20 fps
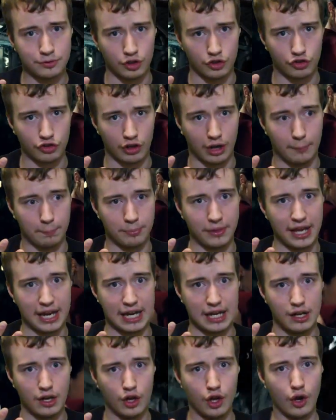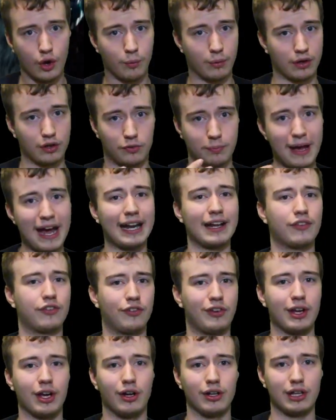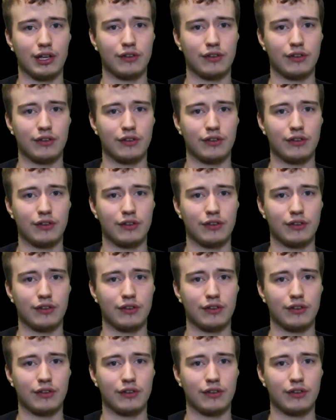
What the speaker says: to something, whereas Man of Steel